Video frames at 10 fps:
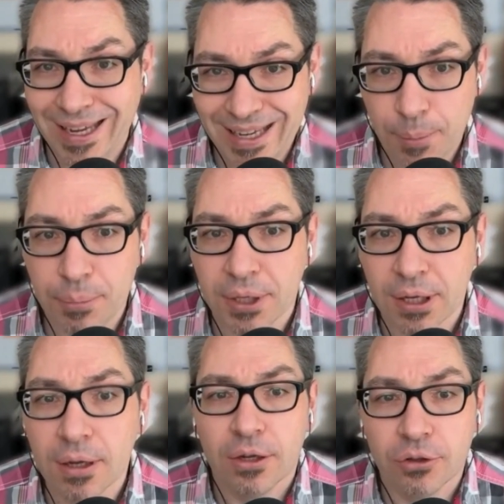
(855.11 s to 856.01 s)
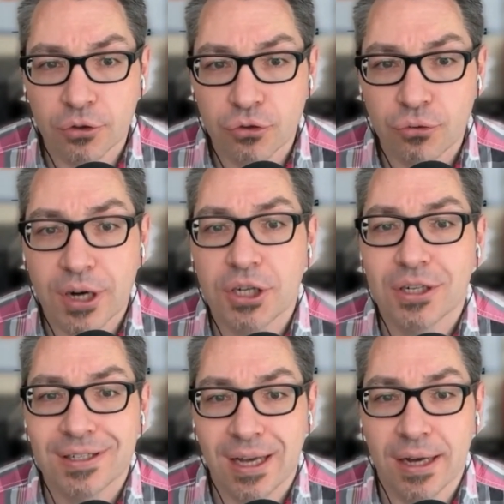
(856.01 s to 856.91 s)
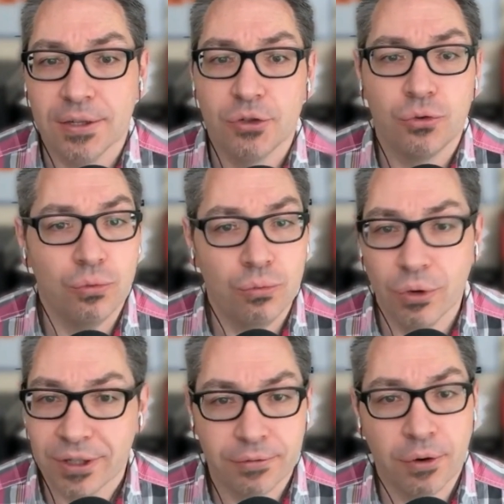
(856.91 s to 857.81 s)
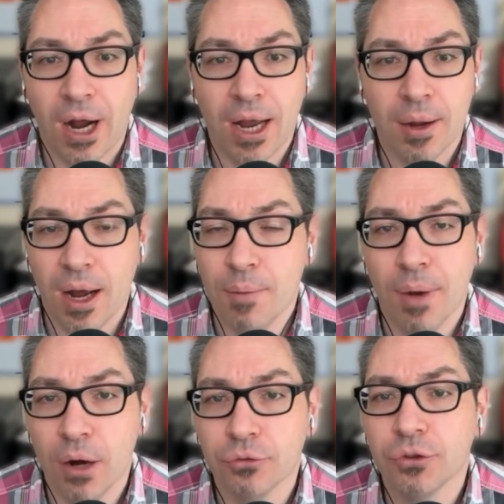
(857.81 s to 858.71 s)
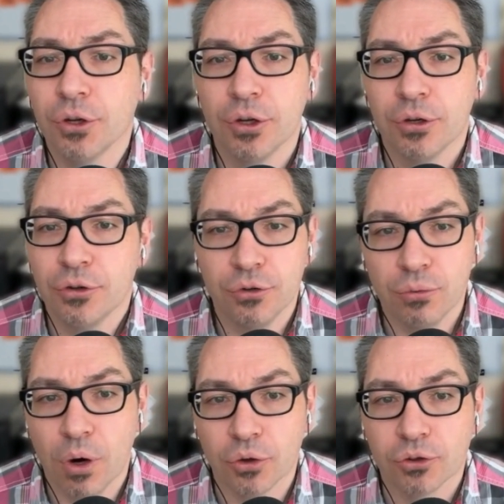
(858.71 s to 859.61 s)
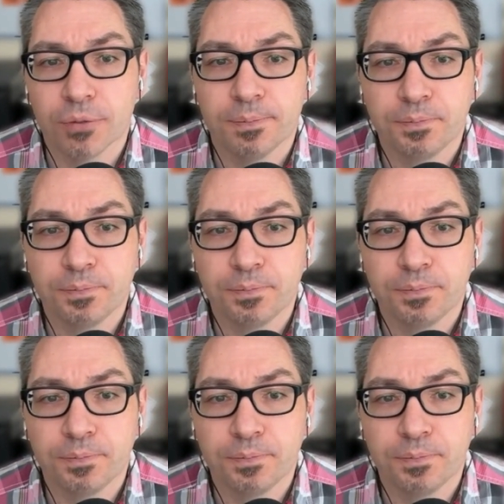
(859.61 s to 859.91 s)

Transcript: capping the trash size to whatever amount you want.